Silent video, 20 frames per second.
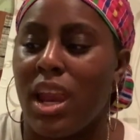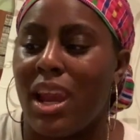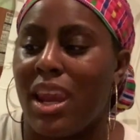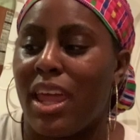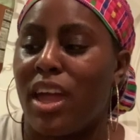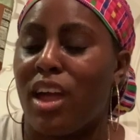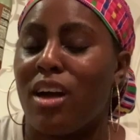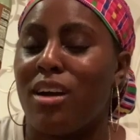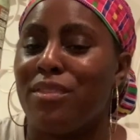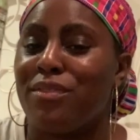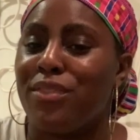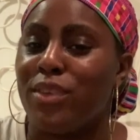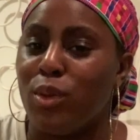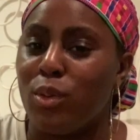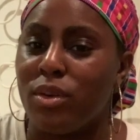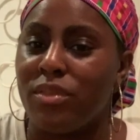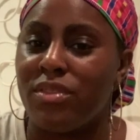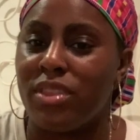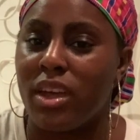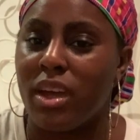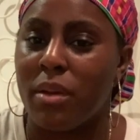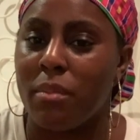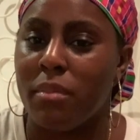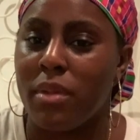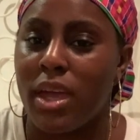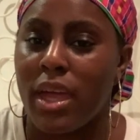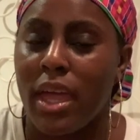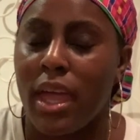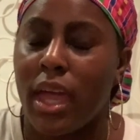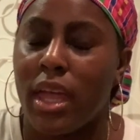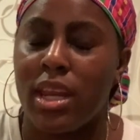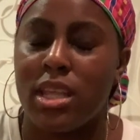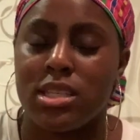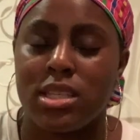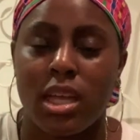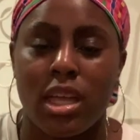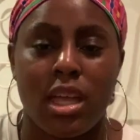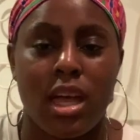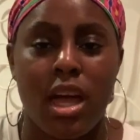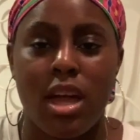like, a few of them, and he's
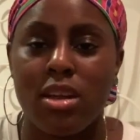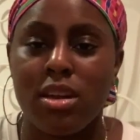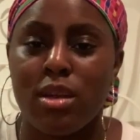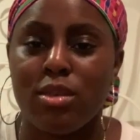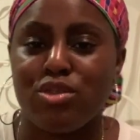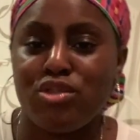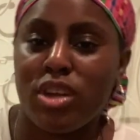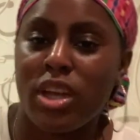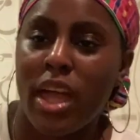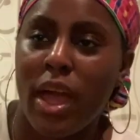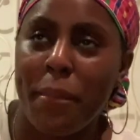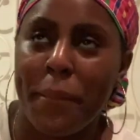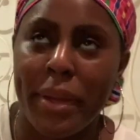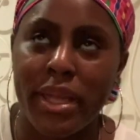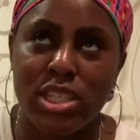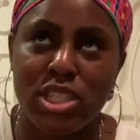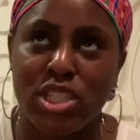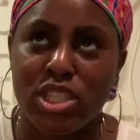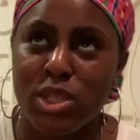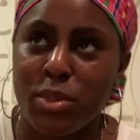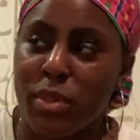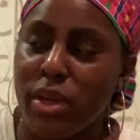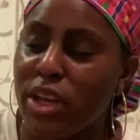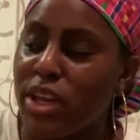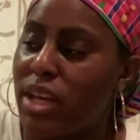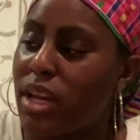like, oh, don't drink out my ginger beer.